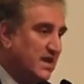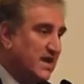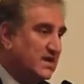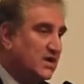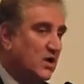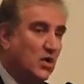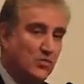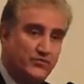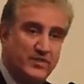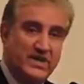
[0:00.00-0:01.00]
And
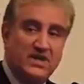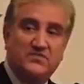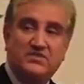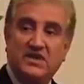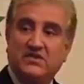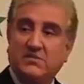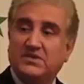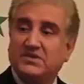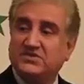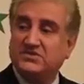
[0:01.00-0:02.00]
hopefully, if the agreement
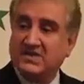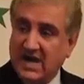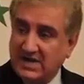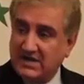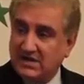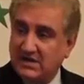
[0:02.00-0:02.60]
is signed,